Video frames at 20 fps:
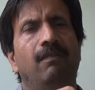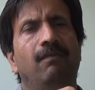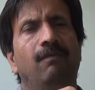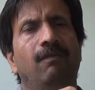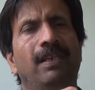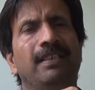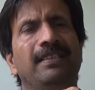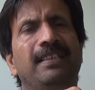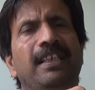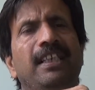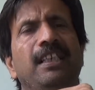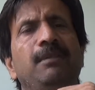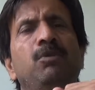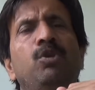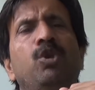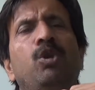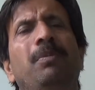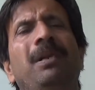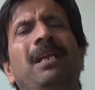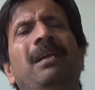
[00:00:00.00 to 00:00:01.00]
Well, the
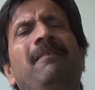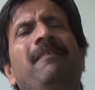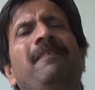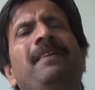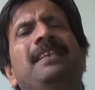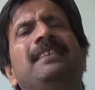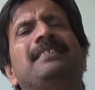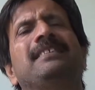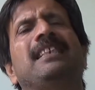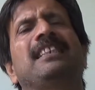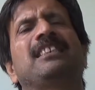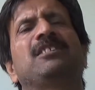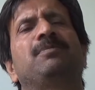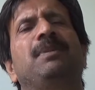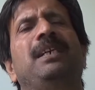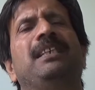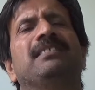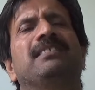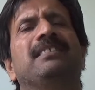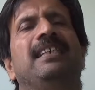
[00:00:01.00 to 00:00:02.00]
hemoglobin level is
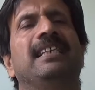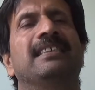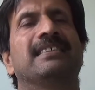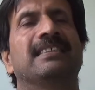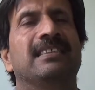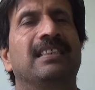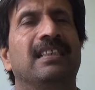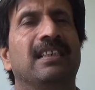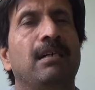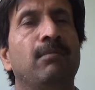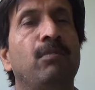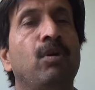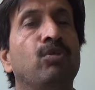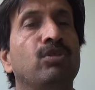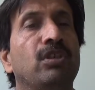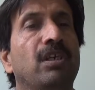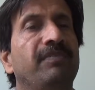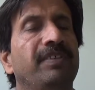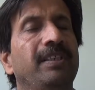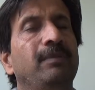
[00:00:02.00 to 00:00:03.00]
expressed as the
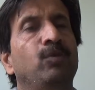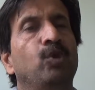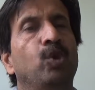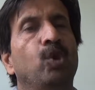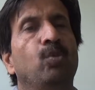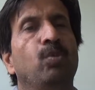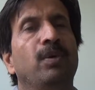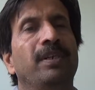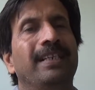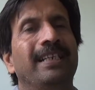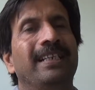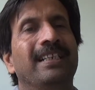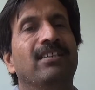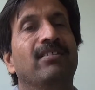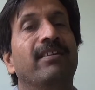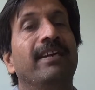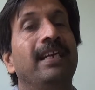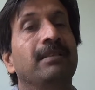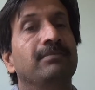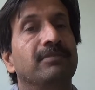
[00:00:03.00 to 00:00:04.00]
amount of hemoglobin in
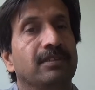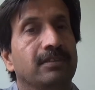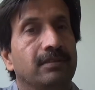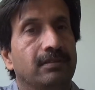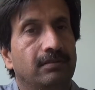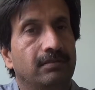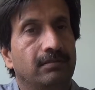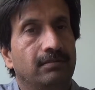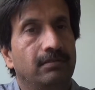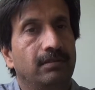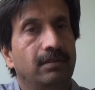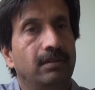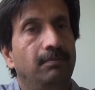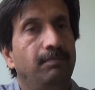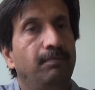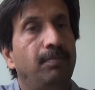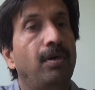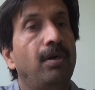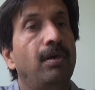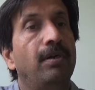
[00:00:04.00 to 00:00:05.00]
grams
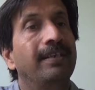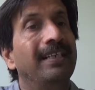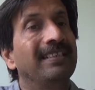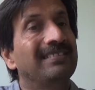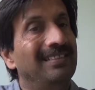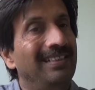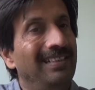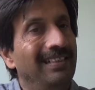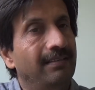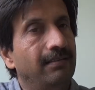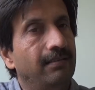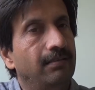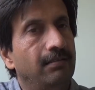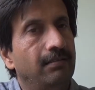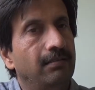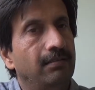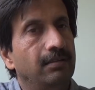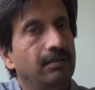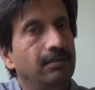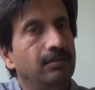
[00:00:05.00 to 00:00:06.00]
per deciliter,
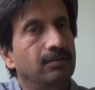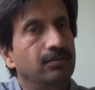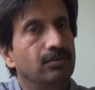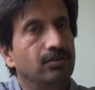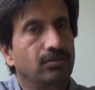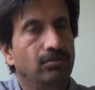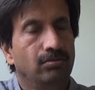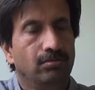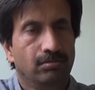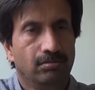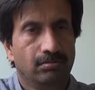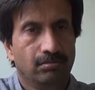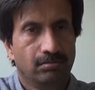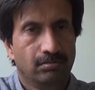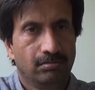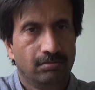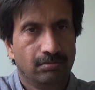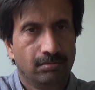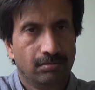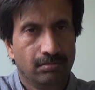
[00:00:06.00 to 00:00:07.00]
so
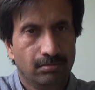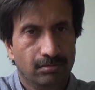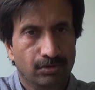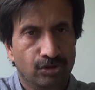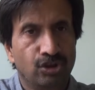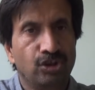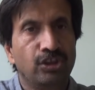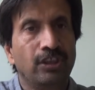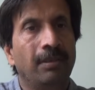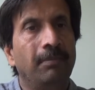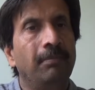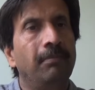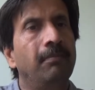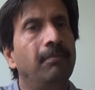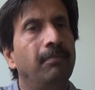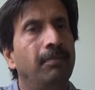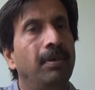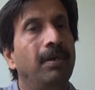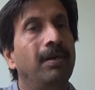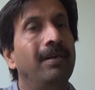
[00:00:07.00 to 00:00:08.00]
gm
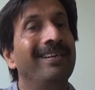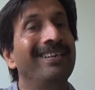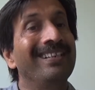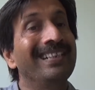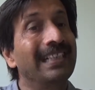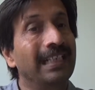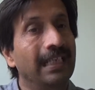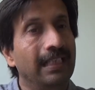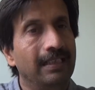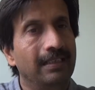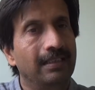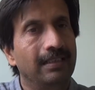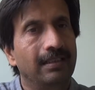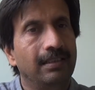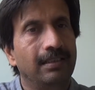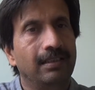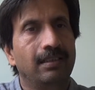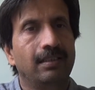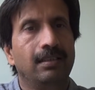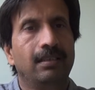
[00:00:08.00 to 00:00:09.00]
per dl
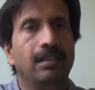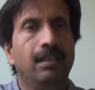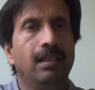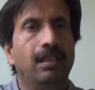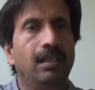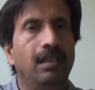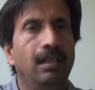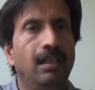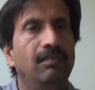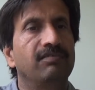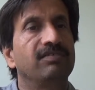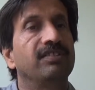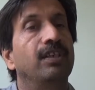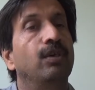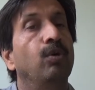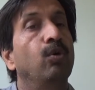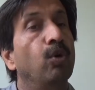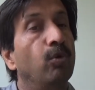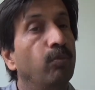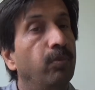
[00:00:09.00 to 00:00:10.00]
of the
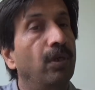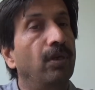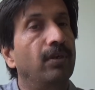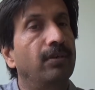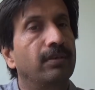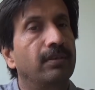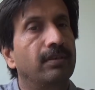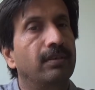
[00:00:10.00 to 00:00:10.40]
whole blood.